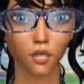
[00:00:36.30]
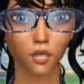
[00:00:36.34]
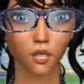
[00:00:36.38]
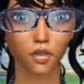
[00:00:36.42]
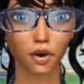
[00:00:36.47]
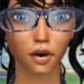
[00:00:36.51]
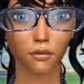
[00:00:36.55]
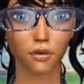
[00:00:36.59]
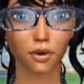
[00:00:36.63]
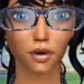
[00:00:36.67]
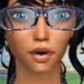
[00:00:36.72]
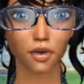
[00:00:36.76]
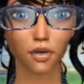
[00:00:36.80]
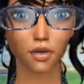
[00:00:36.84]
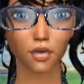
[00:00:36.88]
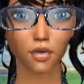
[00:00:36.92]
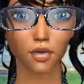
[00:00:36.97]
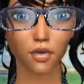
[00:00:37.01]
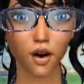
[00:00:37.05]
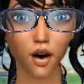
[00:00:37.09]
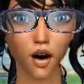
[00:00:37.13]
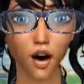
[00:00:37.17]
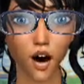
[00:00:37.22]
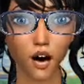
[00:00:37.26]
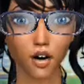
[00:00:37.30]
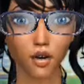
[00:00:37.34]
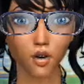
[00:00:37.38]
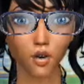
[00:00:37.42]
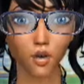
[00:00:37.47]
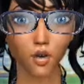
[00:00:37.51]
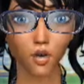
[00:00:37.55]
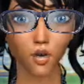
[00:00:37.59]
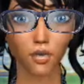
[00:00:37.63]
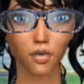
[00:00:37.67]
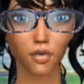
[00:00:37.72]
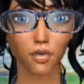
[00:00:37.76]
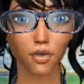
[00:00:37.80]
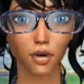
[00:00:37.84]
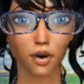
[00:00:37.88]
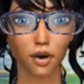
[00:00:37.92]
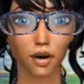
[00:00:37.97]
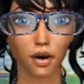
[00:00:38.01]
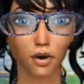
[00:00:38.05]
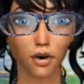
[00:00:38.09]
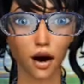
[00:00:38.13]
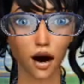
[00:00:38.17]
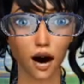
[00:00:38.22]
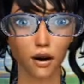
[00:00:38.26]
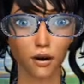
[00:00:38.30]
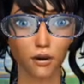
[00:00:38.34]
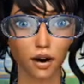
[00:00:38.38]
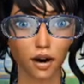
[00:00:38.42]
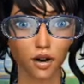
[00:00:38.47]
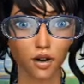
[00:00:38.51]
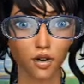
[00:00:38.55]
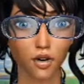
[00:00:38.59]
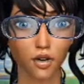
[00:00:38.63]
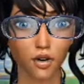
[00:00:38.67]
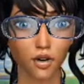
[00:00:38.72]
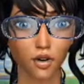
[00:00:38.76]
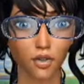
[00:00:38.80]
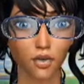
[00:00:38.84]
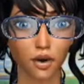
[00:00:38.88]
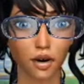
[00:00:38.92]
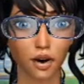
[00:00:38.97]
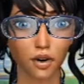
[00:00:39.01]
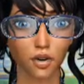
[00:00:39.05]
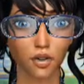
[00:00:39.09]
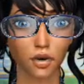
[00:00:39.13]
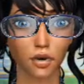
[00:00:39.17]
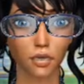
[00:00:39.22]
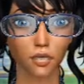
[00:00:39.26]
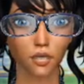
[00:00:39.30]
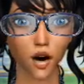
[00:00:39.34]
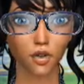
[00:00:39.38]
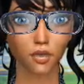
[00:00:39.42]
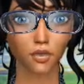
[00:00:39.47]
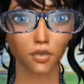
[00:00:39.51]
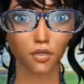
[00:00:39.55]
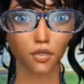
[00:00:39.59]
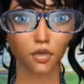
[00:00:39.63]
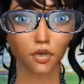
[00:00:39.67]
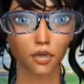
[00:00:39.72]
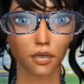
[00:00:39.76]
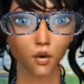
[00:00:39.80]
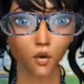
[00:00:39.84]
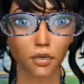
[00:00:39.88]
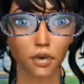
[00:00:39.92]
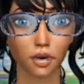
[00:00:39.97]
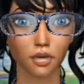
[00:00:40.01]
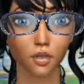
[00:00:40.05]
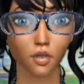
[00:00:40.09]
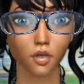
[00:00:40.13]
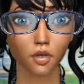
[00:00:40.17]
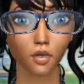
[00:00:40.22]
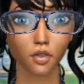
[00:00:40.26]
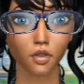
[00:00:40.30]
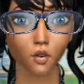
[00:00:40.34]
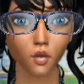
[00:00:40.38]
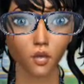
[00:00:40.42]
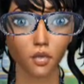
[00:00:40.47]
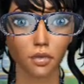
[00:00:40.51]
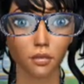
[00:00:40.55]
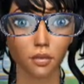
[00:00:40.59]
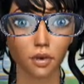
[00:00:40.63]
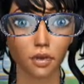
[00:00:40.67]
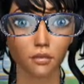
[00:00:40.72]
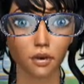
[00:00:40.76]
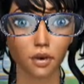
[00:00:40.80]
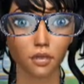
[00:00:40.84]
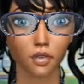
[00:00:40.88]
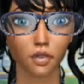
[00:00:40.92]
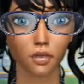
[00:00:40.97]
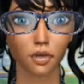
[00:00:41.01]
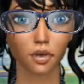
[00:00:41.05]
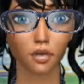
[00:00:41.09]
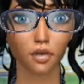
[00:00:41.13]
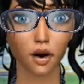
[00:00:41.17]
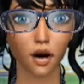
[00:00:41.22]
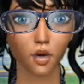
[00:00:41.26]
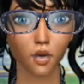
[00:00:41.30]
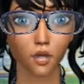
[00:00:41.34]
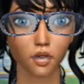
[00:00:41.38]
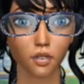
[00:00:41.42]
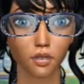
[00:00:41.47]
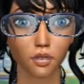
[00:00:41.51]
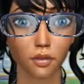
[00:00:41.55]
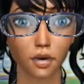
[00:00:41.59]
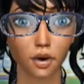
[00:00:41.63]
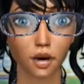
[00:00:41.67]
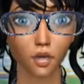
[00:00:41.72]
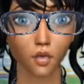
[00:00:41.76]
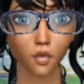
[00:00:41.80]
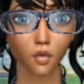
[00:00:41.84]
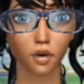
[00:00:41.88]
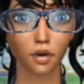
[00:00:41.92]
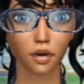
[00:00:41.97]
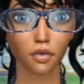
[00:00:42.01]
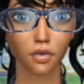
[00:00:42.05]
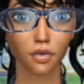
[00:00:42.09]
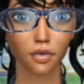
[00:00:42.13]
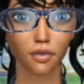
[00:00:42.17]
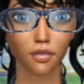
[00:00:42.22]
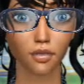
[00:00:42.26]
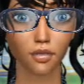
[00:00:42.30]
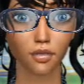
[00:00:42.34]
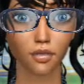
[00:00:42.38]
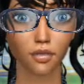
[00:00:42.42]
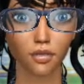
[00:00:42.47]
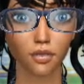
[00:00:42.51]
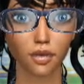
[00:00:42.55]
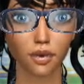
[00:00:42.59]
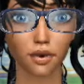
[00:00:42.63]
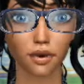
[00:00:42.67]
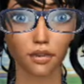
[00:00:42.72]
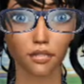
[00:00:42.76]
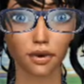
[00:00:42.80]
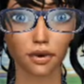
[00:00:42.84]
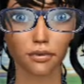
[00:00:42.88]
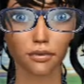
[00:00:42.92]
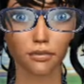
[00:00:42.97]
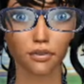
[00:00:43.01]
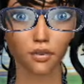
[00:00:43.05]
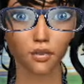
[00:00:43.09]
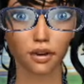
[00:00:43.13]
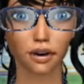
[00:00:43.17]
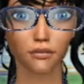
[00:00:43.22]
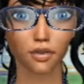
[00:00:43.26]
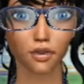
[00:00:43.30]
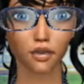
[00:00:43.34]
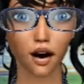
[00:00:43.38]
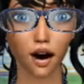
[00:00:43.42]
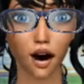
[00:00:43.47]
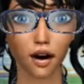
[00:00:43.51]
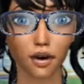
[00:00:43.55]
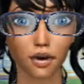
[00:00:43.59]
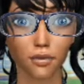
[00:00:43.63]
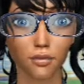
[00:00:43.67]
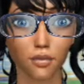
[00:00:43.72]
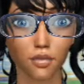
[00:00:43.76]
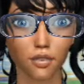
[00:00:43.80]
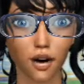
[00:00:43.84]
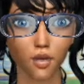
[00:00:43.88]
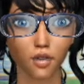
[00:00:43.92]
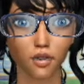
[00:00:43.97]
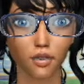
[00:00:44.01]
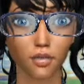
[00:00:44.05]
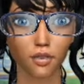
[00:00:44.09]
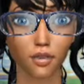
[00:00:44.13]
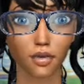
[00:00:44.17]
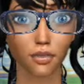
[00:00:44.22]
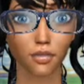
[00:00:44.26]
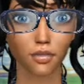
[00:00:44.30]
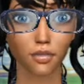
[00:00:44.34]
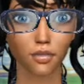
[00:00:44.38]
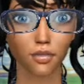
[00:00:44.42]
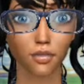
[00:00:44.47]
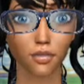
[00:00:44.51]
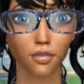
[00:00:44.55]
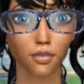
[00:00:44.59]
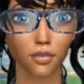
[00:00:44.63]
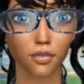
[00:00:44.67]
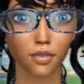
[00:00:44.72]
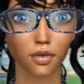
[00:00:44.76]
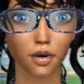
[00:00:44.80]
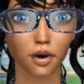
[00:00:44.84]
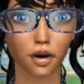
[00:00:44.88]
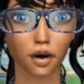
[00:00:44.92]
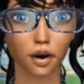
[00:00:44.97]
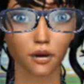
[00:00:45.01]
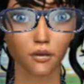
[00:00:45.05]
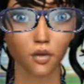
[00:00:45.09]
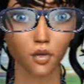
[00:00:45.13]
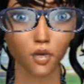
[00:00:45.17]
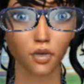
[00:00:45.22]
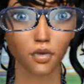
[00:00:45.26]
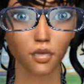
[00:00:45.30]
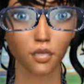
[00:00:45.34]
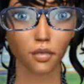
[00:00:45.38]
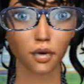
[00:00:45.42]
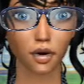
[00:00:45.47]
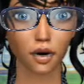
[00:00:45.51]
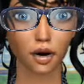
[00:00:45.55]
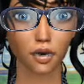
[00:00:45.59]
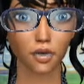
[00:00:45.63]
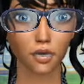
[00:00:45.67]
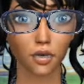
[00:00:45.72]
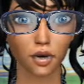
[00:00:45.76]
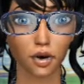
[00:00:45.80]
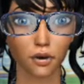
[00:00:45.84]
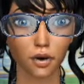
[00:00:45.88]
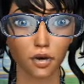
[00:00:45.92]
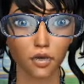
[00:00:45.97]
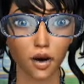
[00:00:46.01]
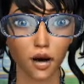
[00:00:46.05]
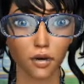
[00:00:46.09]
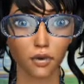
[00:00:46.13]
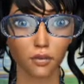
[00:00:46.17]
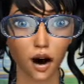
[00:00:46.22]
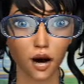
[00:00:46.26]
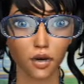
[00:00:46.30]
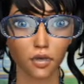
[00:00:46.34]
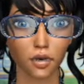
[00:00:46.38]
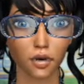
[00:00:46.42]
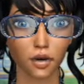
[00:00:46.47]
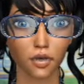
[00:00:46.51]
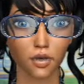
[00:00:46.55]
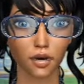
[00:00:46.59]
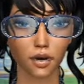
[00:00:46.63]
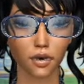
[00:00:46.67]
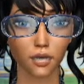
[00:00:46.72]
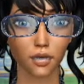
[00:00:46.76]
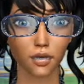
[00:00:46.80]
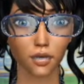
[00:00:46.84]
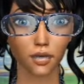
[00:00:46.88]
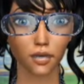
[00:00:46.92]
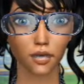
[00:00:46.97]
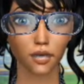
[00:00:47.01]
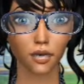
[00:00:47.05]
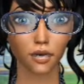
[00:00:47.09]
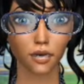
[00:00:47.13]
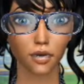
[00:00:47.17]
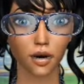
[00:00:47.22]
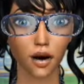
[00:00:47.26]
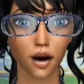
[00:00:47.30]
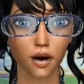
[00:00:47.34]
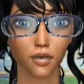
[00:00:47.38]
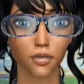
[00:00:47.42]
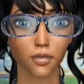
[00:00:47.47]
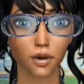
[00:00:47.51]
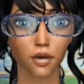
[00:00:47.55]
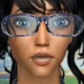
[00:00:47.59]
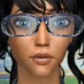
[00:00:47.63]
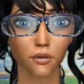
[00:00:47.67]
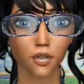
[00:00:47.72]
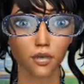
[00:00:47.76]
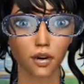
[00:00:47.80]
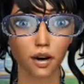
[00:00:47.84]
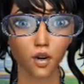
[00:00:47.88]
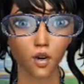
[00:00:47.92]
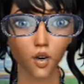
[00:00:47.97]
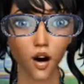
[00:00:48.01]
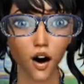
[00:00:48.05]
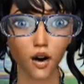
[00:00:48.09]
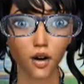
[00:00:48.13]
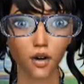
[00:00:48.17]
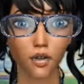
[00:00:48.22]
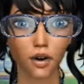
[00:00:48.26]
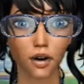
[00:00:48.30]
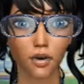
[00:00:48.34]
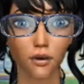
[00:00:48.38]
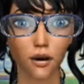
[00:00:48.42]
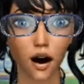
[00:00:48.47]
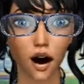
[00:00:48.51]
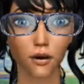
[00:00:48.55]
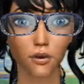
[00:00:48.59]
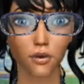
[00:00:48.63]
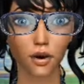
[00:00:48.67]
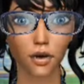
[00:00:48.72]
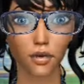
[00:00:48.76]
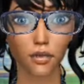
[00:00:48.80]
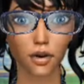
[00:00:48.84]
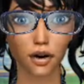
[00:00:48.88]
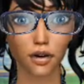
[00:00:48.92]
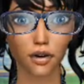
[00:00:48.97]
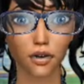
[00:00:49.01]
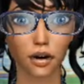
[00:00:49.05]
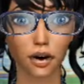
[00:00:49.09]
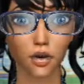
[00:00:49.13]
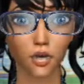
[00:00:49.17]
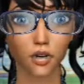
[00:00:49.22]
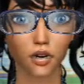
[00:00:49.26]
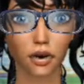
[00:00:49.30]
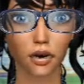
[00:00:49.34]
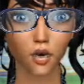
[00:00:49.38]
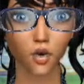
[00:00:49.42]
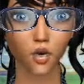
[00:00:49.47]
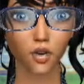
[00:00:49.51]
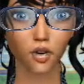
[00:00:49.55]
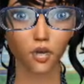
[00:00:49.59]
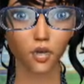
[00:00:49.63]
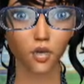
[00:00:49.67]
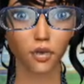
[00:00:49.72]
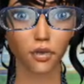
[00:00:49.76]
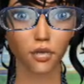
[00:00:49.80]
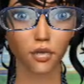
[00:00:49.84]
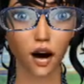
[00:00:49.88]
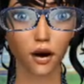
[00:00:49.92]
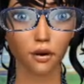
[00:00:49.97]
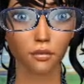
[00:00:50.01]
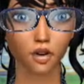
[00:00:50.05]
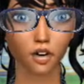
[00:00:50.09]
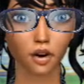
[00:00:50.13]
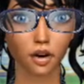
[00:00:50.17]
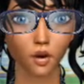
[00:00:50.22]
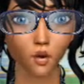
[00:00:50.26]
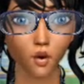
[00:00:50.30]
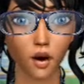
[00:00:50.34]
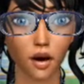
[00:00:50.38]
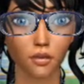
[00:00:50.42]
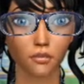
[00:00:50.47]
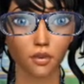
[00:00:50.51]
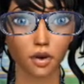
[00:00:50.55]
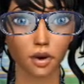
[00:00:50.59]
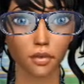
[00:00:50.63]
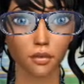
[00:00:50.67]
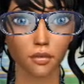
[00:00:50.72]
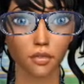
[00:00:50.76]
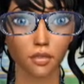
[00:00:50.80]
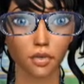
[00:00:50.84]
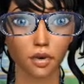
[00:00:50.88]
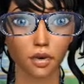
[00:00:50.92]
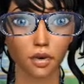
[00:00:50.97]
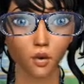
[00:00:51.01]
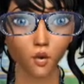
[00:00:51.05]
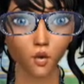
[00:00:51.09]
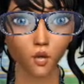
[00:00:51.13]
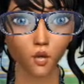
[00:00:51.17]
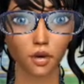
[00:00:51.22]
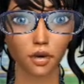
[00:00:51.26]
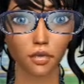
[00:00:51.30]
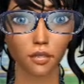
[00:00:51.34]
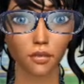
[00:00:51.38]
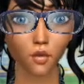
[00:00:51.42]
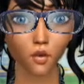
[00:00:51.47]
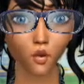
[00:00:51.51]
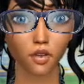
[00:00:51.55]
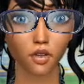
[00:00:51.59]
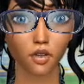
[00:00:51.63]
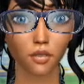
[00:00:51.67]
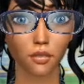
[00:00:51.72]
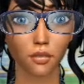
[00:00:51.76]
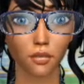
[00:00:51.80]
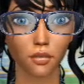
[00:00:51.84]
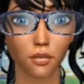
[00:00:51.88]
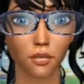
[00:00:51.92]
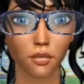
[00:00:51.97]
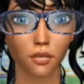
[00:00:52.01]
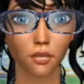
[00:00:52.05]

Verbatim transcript: The good news, however, is that there are a few stomach exercises which specifically target the obliques, helping trim love handles. As with any new physical activity, consult a professional before beginning and be sure to properly warm up to avoid injury.